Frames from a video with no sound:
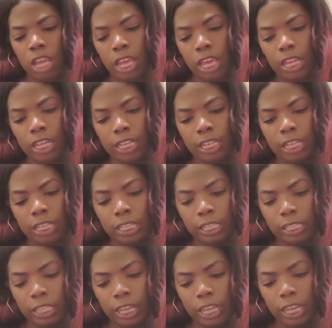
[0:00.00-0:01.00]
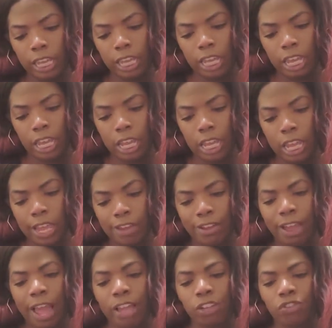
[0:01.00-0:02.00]
it is the
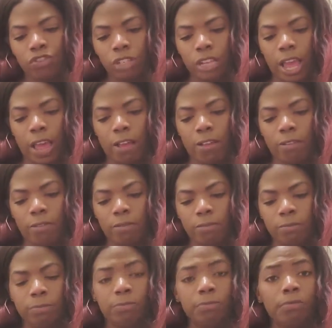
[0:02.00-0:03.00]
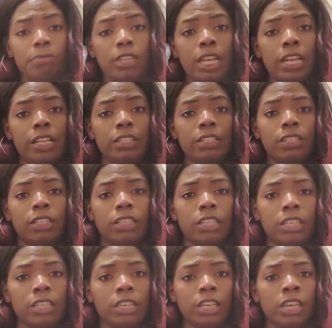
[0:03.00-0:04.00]
Estradiol, and it
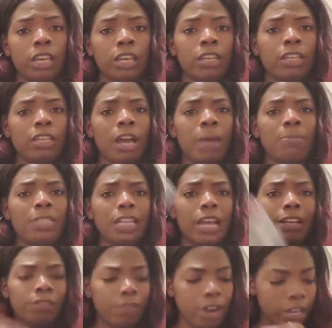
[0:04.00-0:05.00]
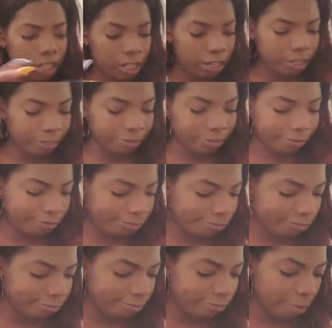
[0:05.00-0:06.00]
comes in like a regular
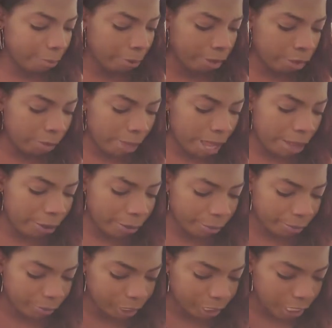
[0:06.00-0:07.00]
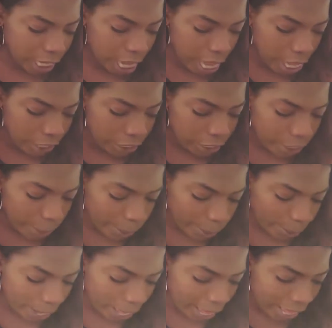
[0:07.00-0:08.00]
pill bottle.
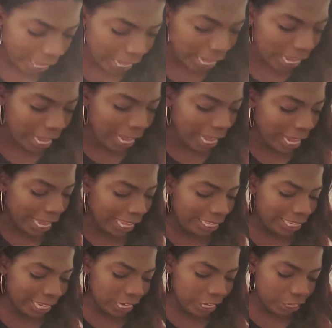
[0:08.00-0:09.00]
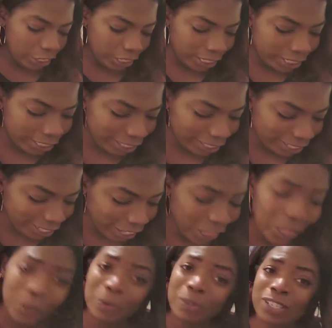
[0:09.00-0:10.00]
So it's getting
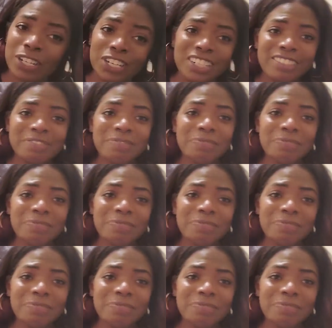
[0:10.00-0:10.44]
closer.